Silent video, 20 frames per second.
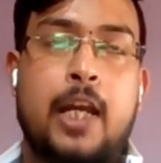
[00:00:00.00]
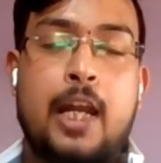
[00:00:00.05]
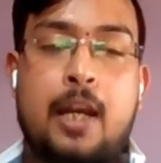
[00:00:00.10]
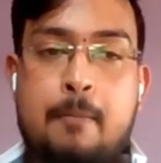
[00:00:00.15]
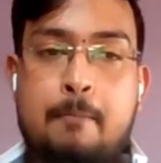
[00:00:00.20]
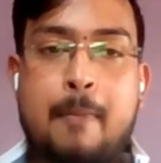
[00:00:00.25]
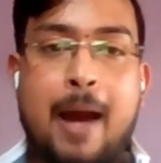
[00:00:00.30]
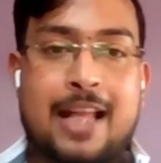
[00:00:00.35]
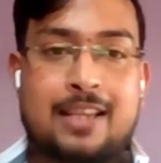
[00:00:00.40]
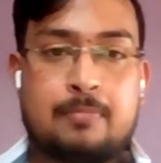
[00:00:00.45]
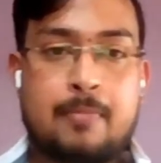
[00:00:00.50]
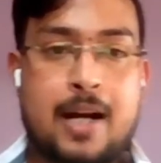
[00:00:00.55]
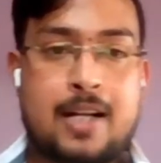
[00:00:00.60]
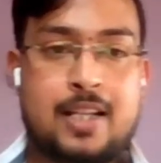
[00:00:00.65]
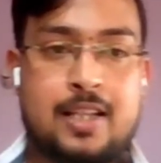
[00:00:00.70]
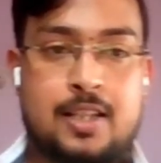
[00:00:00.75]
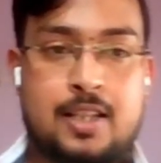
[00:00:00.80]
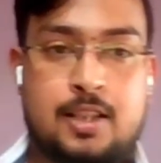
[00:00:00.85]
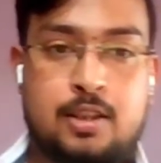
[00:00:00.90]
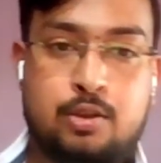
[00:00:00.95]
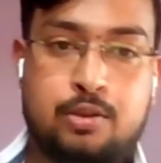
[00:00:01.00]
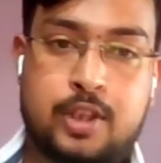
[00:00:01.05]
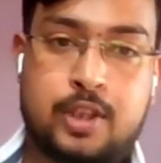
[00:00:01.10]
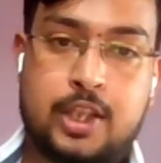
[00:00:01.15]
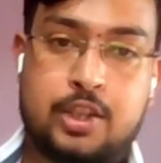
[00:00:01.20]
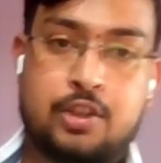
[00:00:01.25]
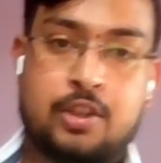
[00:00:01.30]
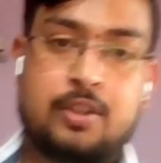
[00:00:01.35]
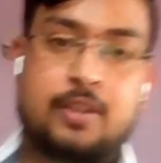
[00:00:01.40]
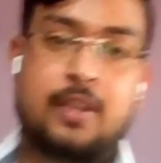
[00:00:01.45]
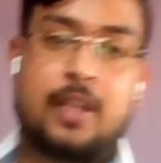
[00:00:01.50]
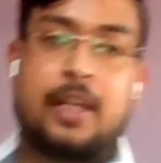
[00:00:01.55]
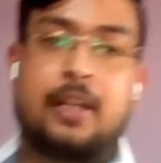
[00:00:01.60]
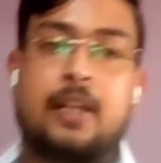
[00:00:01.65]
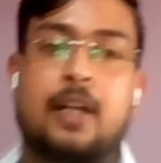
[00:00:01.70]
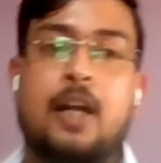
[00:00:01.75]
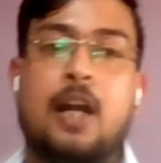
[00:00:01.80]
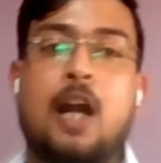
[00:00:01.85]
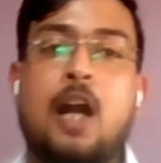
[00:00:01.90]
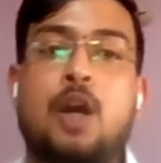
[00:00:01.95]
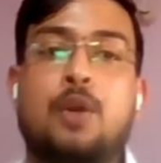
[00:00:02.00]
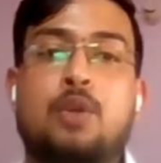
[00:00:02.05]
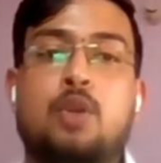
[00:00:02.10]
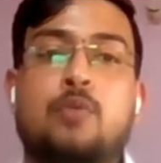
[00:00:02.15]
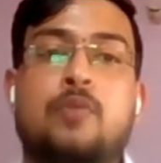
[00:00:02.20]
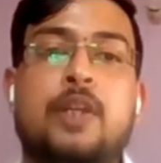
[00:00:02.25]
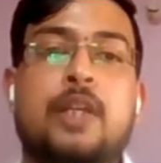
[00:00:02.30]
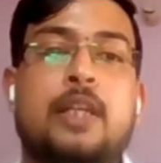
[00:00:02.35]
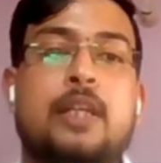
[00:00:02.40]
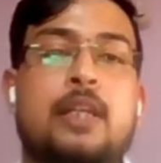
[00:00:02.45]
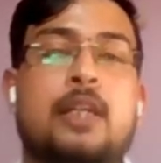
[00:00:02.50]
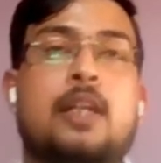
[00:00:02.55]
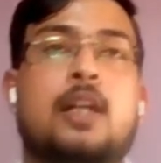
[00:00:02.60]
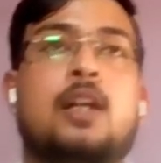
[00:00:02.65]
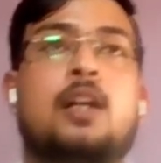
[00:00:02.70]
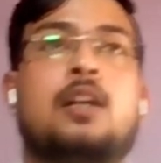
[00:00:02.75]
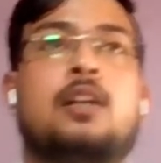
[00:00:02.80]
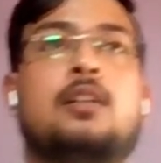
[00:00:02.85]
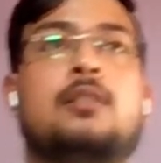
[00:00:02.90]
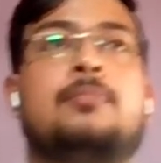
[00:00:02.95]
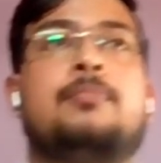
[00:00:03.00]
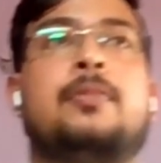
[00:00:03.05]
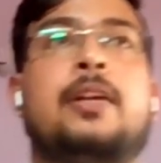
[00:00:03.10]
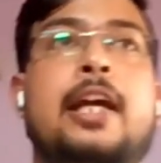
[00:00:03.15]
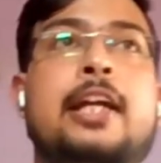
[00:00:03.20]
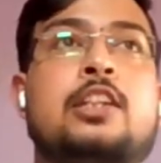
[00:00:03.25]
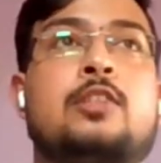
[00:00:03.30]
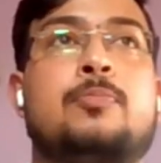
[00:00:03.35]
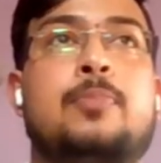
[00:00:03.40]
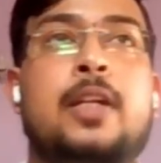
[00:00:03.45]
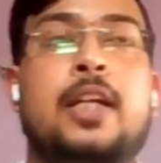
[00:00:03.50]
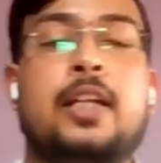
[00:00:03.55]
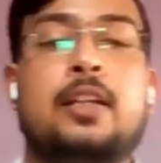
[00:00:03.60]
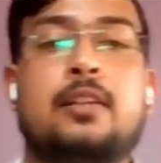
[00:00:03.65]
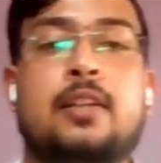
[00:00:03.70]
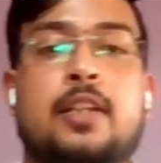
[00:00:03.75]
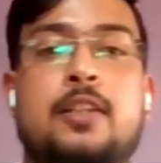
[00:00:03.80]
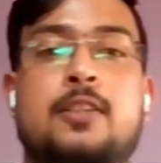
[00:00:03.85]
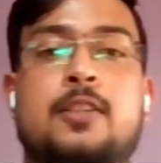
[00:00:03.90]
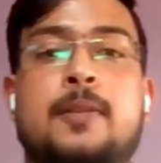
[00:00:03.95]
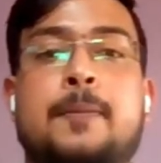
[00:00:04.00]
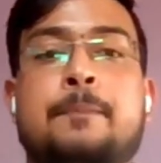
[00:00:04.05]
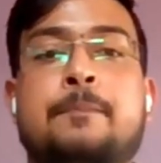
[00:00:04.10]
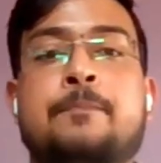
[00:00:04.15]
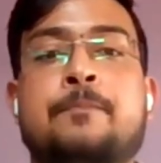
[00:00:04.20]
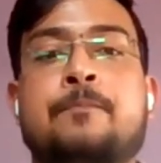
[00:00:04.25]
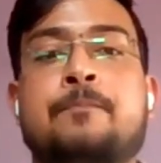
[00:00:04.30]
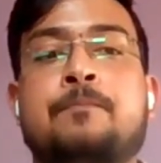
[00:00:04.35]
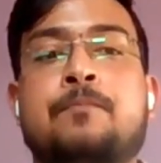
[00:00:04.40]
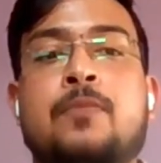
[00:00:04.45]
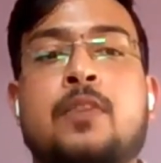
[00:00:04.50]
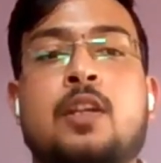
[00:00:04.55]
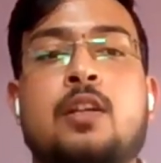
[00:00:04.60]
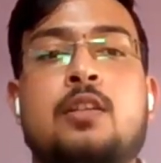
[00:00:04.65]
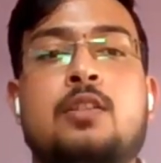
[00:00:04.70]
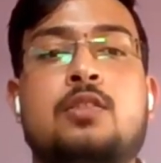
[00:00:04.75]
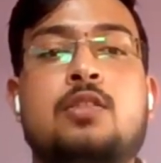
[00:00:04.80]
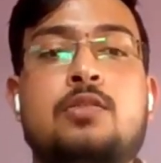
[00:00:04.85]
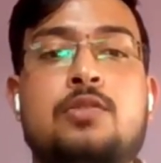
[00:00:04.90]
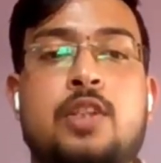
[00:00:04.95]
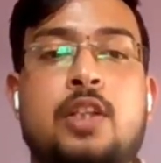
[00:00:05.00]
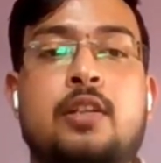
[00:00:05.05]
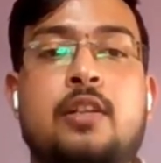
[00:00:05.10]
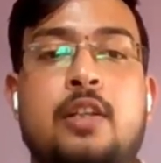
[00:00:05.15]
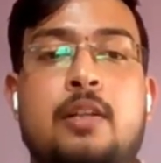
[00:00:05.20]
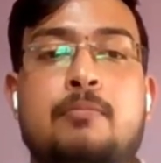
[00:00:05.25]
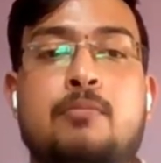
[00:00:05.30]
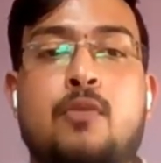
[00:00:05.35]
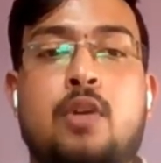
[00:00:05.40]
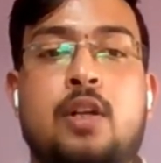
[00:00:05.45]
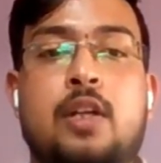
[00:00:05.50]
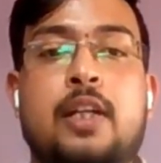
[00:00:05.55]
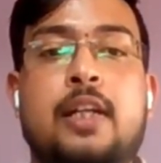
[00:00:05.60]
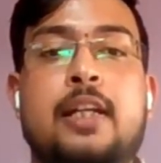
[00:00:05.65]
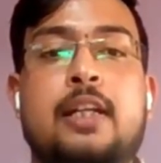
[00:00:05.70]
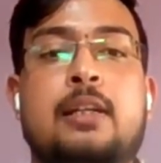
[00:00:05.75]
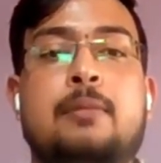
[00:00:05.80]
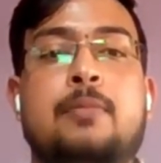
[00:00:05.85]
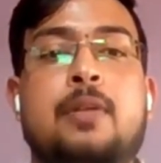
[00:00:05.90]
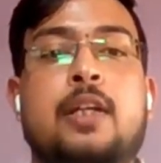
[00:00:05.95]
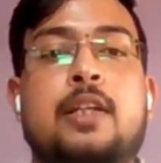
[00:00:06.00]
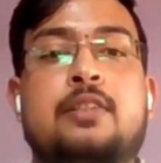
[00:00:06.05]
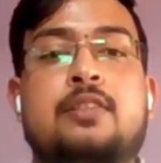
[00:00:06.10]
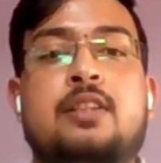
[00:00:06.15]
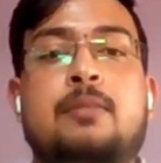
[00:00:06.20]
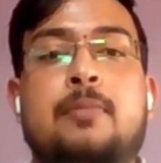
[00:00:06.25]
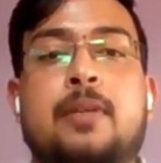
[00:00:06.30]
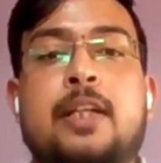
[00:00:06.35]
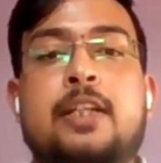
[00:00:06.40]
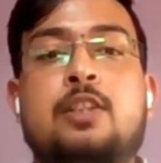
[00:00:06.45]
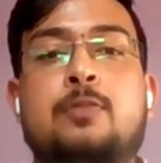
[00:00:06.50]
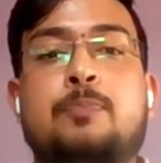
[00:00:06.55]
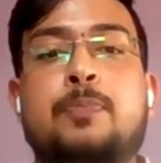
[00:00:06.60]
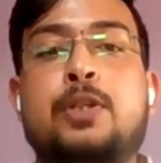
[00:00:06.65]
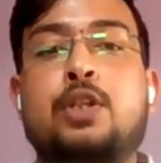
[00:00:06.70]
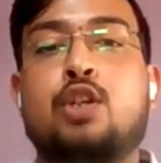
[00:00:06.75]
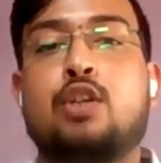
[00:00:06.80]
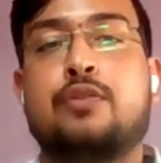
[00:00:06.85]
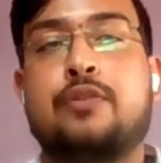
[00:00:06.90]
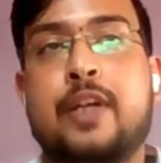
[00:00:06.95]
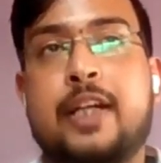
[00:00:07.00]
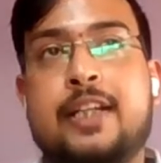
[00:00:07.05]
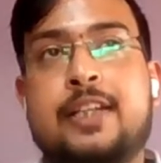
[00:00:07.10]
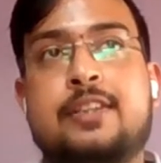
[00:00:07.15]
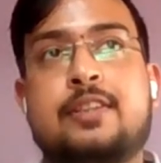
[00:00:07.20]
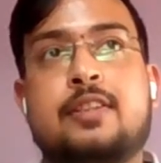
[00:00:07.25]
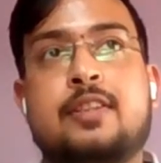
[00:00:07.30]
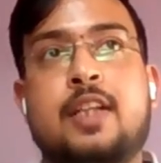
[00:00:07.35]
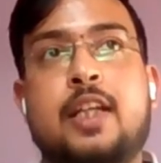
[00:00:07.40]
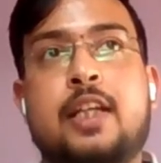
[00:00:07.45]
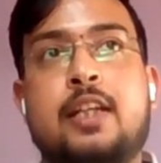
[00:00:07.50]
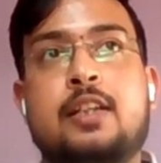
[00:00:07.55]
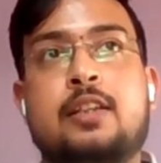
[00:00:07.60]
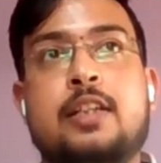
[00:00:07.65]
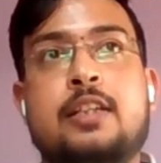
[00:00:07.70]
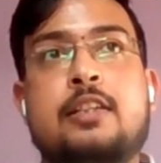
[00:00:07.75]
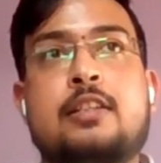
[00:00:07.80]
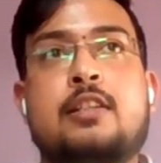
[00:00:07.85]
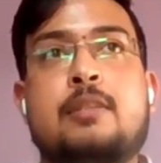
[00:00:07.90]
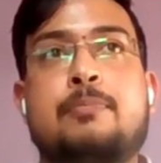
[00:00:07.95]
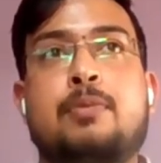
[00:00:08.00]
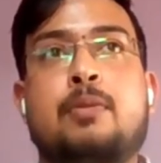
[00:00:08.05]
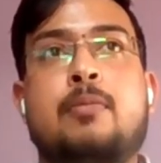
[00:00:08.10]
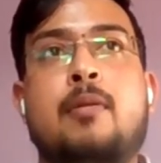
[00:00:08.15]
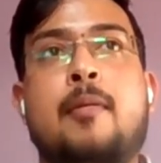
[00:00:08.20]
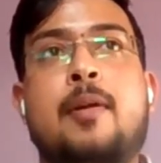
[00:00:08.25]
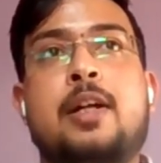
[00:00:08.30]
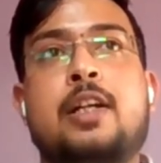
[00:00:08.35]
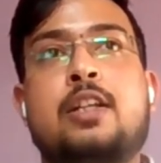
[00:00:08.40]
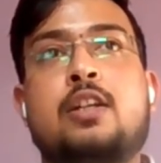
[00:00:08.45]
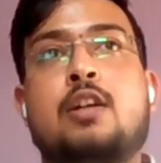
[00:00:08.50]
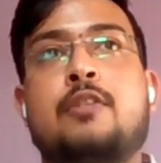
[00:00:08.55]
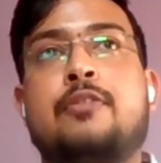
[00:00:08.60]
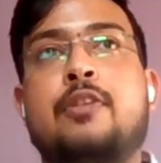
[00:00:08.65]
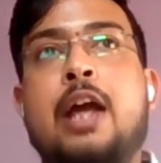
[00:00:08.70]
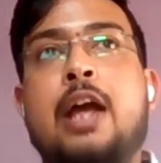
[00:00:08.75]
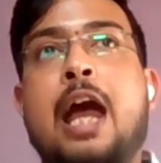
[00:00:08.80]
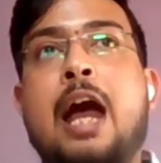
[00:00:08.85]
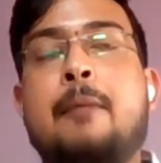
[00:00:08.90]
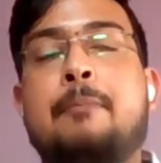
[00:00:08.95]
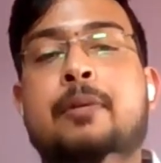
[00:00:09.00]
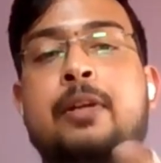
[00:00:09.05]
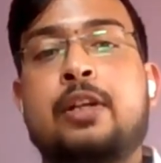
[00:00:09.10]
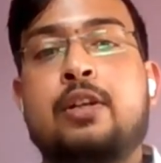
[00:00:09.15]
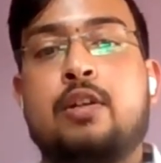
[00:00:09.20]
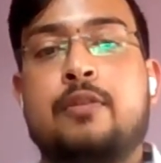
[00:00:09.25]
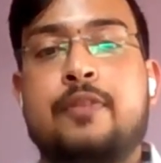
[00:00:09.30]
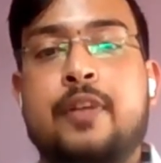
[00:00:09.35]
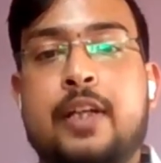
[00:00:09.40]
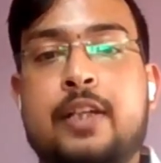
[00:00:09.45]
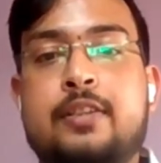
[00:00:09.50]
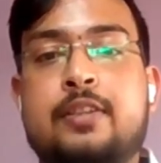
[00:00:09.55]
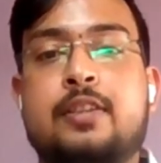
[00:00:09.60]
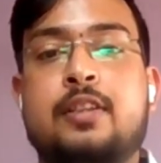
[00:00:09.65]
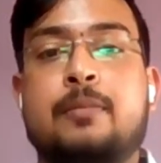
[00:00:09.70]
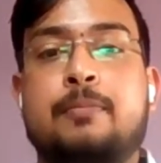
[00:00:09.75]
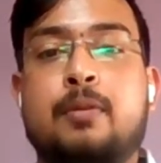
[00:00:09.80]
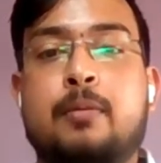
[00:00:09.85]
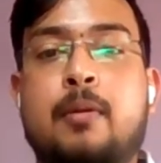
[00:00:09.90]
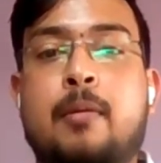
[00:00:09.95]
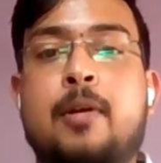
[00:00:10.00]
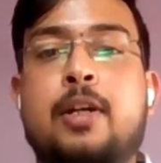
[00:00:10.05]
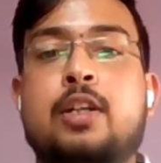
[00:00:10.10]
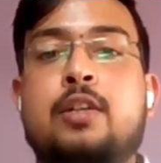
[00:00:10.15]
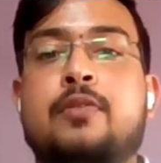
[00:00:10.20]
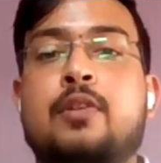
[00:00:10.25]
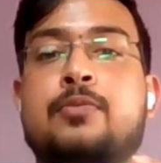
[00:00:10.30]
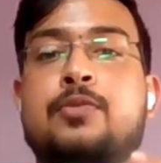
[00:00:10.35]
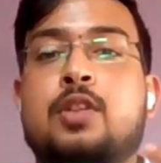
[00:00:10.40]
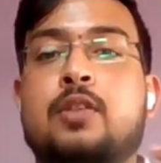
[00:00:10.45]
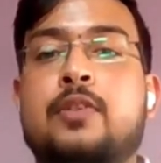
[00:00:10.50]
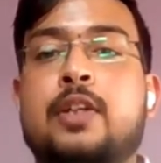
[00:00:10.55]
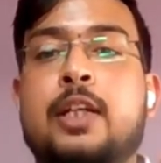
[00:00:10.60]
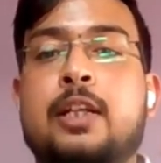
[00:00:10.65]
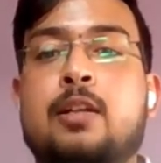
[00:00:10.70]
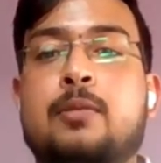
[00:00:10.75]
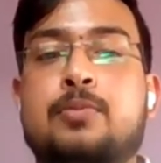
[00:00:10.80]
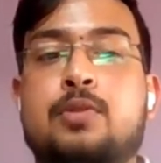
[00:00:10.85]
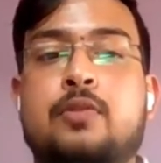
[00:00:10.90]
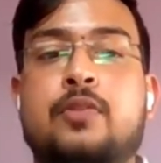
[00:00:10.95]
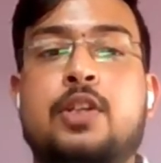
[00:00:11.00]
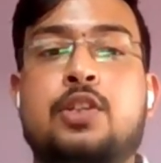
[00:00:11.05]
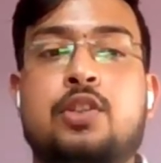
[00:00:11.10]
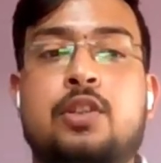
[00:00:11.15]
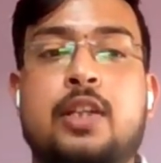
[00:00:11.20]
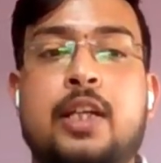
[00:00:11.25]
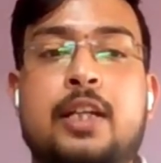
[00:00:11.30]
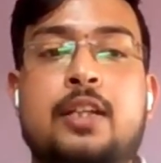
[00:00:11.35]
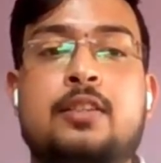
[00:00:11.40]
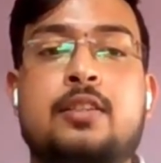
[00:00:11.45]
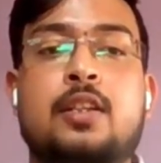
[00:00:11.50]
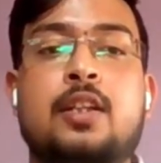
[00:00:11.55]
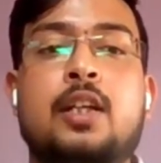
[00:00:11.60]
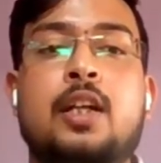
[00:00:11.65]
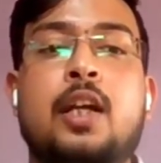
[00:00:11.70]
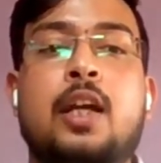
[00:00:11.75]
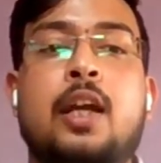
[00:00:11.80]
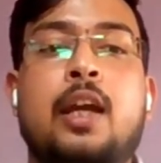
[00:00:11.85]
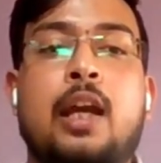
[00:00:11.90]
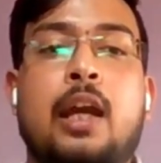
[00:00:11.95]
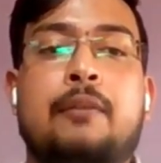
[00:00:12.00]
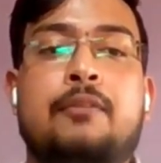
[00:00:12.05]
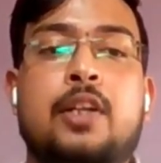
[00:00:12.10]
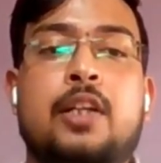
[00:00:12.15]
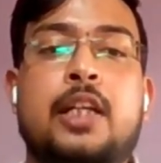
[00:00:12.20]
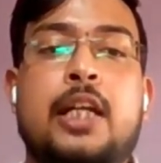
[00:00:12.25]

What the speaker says: in mathematical notations, like how do we explain this? So generative modeling estimates P of X, like this is the probability of happening of X, the probability of observing an observation X. If